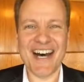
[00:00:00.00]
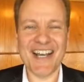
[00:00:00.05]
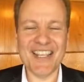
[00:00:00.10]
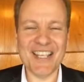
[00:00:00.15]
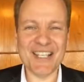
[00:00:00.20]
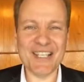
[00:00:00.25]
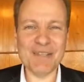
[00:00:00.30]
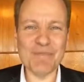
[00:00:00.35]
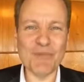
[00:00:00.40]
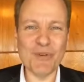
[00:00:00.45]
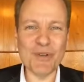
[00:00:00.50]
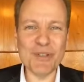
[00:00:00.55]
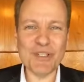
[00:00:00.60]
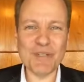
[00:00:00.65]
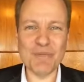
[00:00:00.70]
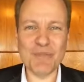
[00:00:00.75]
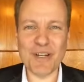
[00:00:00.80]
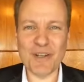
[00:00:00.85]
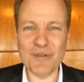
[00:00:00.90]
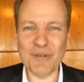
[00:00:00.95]
This is Maurice
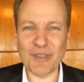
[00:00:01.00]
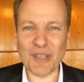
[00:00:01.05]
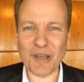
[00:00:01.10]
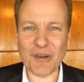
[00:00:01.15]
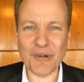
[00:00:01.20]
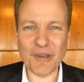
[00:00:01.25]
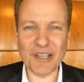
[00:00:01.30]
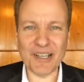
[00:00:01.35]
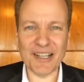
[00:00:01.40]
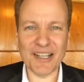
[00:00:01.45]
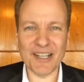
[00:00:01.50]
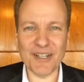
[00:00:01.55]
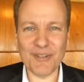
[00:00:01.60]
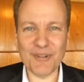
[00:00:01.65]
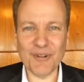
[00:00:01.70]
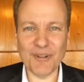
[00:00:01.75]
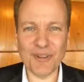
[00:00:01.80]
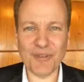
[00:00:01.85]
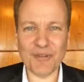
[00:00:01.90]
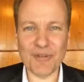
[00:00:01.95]
DiMino with a quick 2
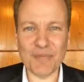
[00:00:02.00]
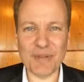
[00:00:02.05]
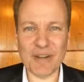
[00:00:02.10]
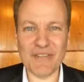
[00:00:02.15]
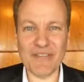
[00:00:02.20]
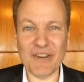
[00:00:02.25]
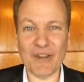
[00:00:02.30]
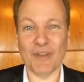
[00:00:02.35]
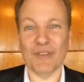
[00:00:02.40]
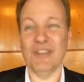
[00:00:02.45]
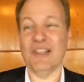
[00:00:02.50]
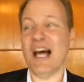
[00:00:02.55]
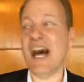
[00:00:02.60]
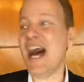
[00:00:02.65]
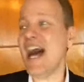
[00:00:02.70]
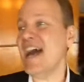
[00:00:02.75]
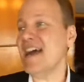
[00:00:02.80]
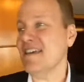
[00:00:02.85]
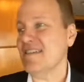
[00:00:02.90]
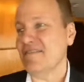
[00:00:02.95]
to 3 minute video
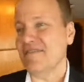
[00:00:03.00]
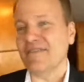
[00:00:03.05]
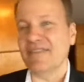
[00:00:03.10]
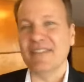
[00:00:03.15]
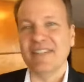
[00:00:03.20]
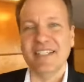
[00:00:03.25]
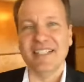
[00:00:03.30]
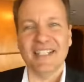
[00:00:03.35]
live.